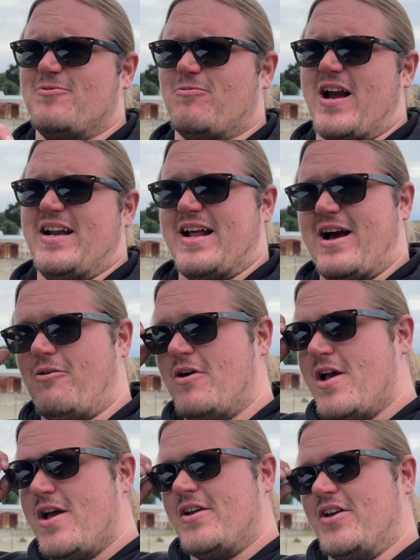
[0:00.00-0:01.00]
right now.
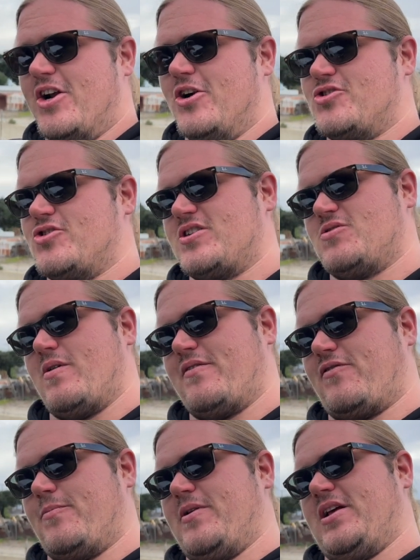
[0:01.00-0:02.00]
Trucks went
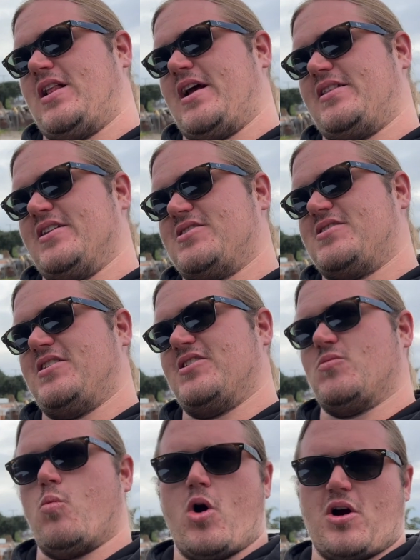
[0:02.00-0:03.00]
from being like this
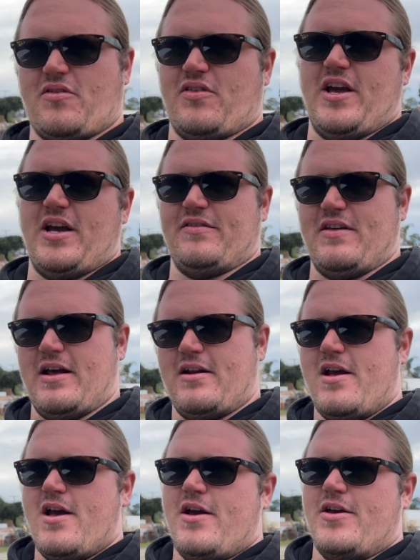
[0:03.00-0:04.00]
work thing that,
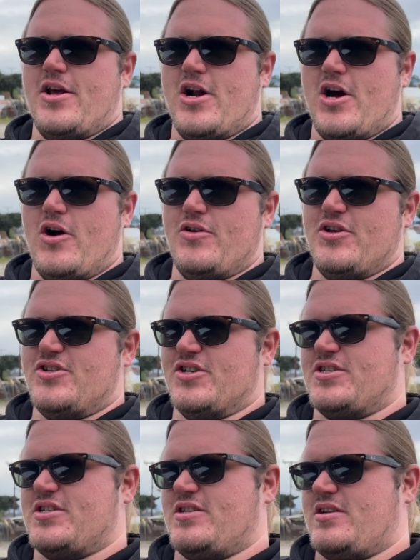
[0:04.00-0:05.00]
you
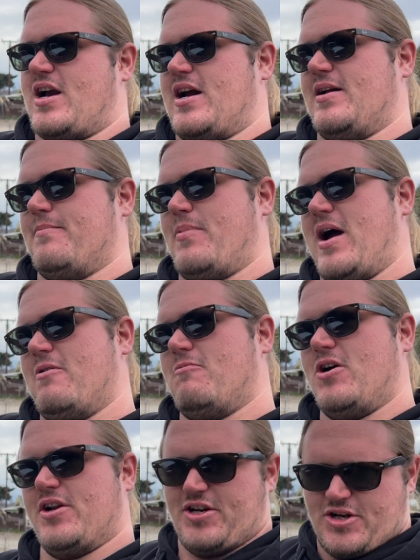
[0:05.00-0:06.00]
just kind of buy
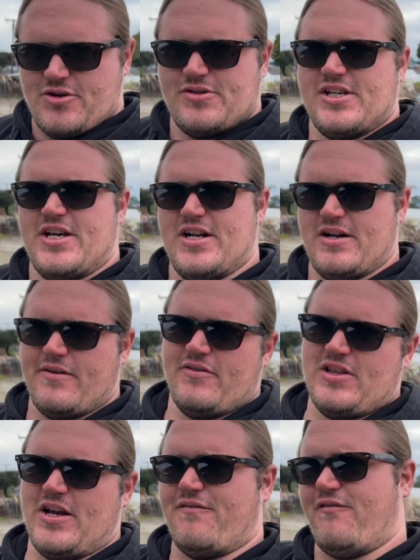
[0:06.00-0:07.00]
one and use it and
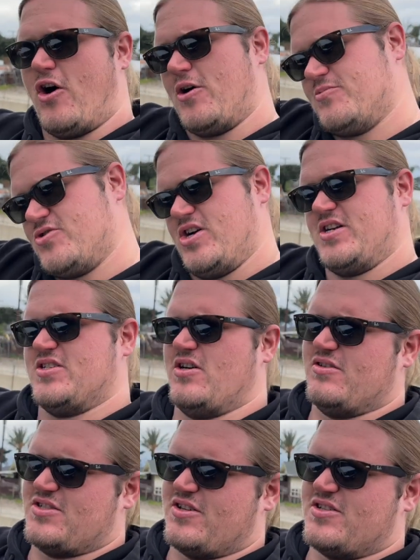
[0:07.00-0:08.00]
everything, farm trucks and
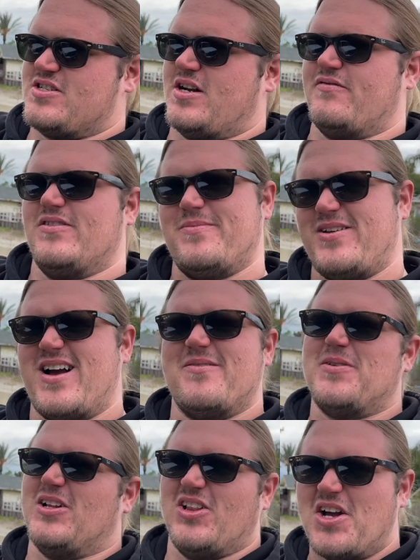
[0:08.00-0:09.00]
all this other stuff, and they
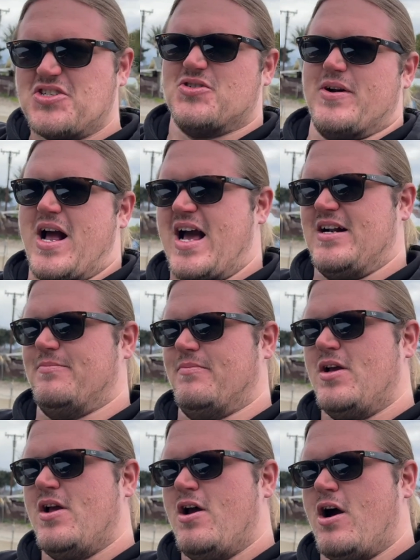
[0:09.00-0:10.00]
become a luxury item
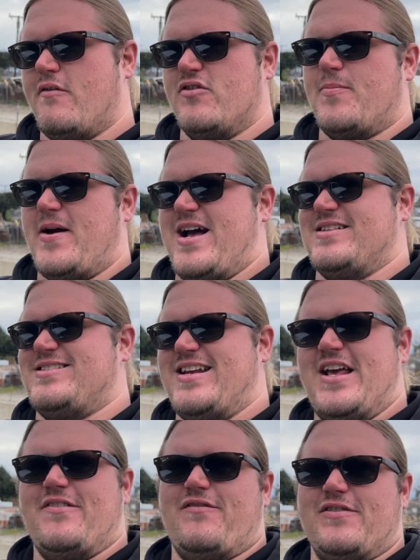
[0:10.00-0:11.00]
over the past
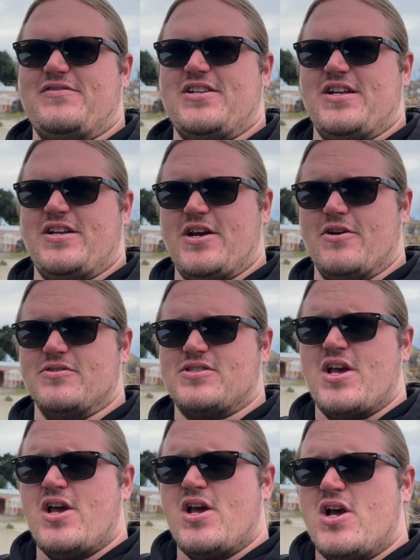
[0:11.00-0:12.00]
10, 15 years
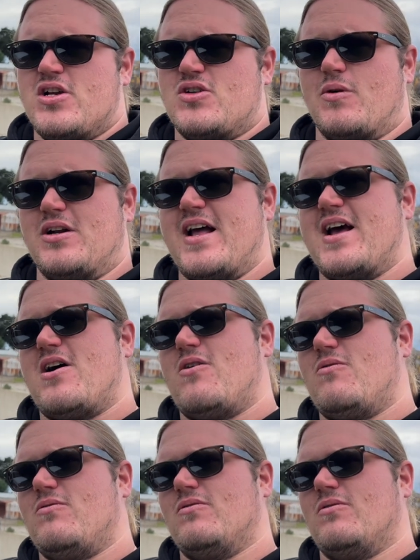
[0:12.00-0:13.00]
to where
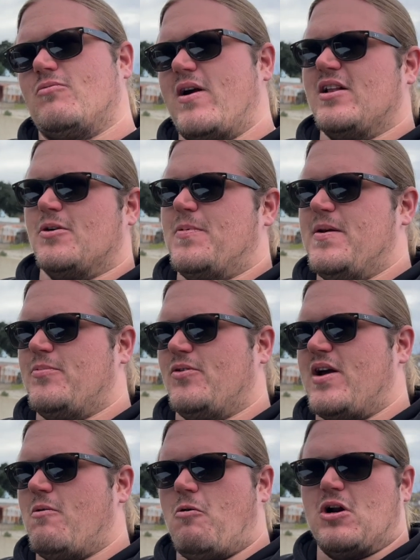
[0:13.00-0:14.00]
now regular people
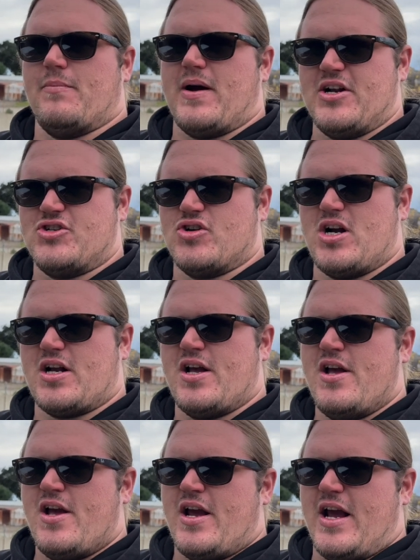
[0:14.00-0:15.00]
that want to buy a truck
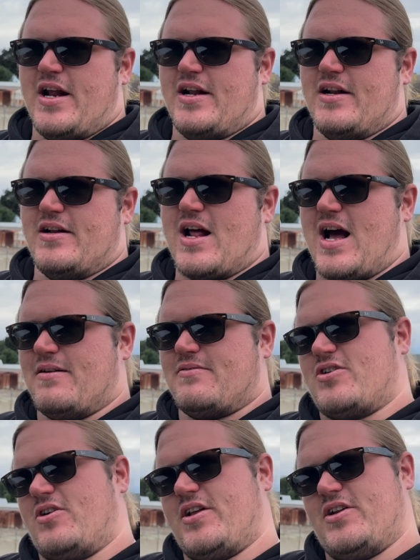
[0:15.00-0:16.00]
and not
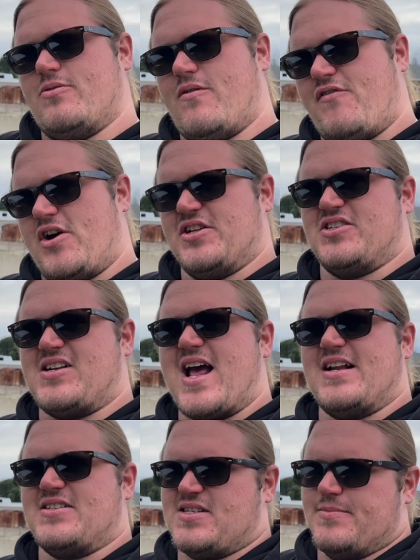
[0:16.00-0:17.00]
turn it into a fucking
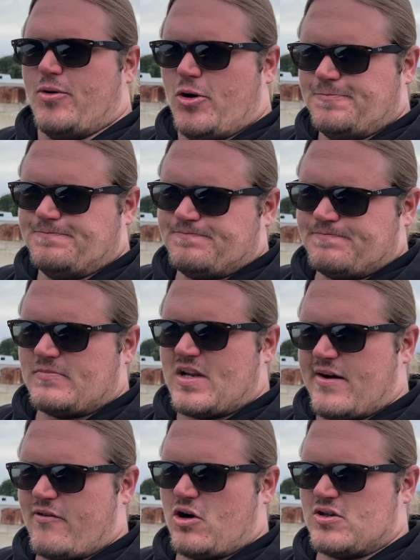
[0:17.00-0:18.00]
status symbol
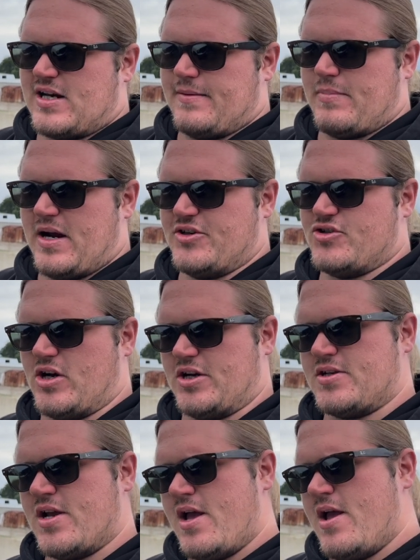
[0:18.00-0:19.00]
have a hard time buying
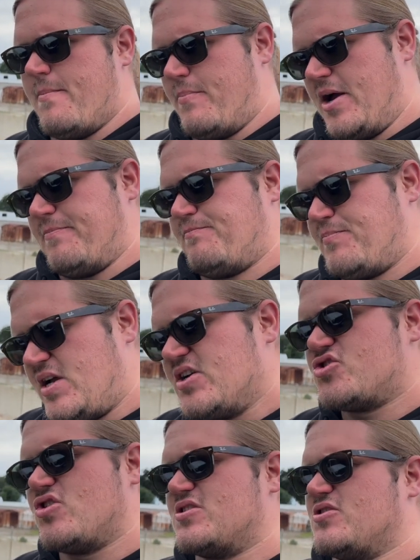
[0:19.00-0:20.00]
trucks. But
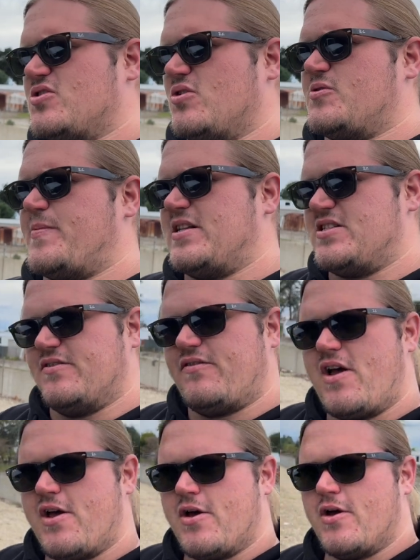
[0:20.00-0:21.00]
because trucks are so expensive,
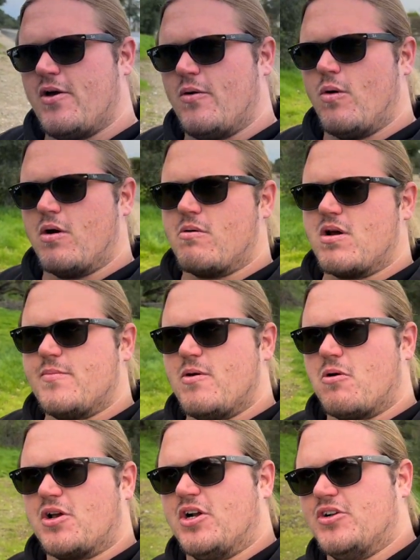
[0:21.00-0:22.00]
what we're going to be
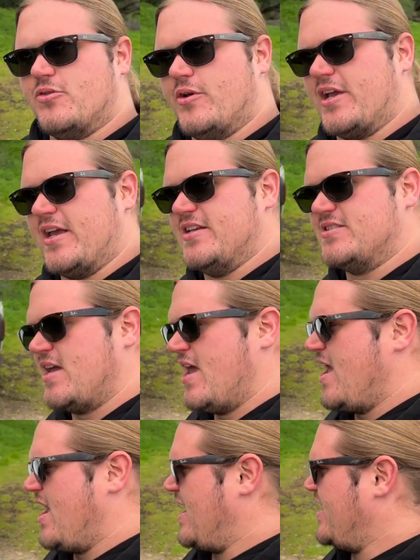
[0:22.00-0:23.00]
working on doing is
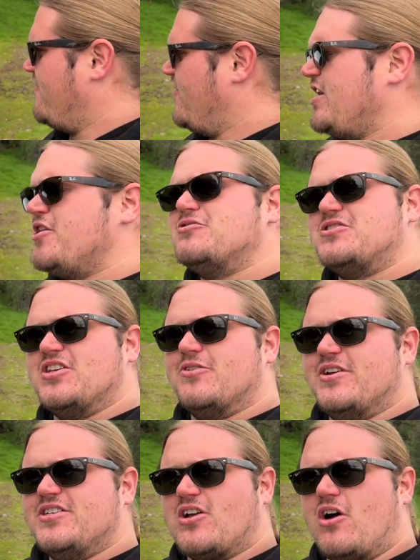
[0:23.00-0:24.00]
a video
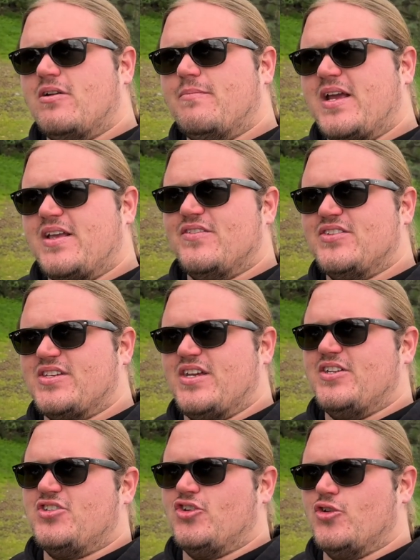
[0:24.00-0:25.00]
series on making this
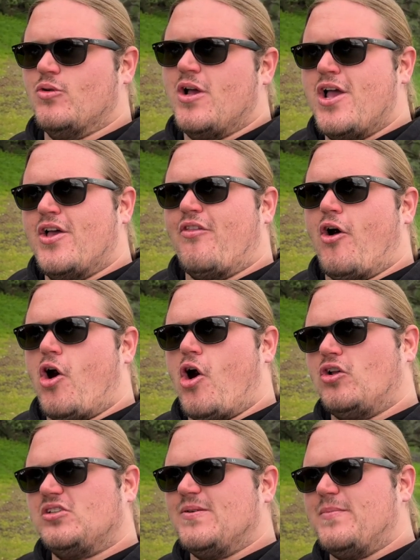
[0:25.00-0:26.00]
into the
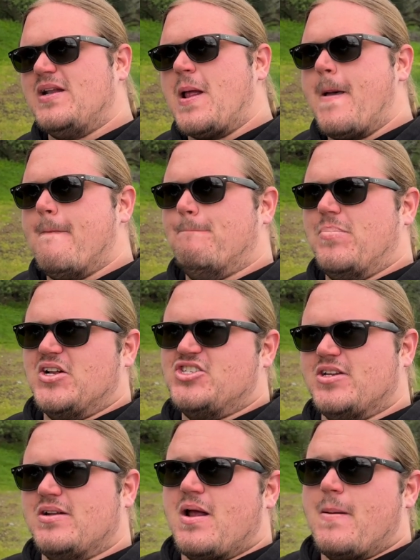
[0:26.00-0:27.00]
ultimate
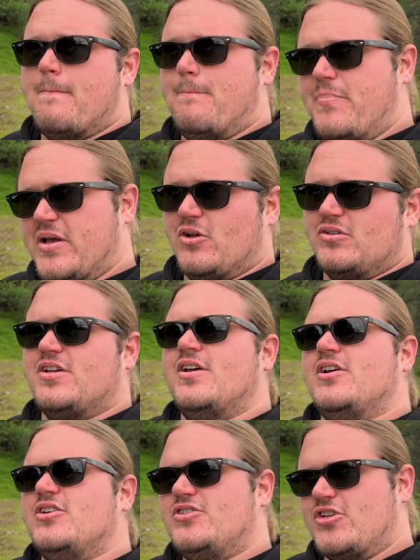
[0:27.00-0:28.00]
budget built
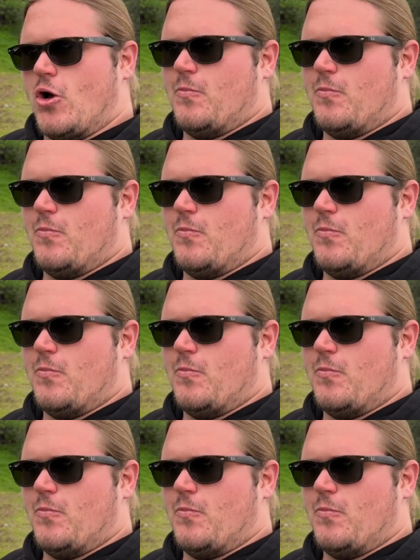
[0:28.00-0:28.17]
tow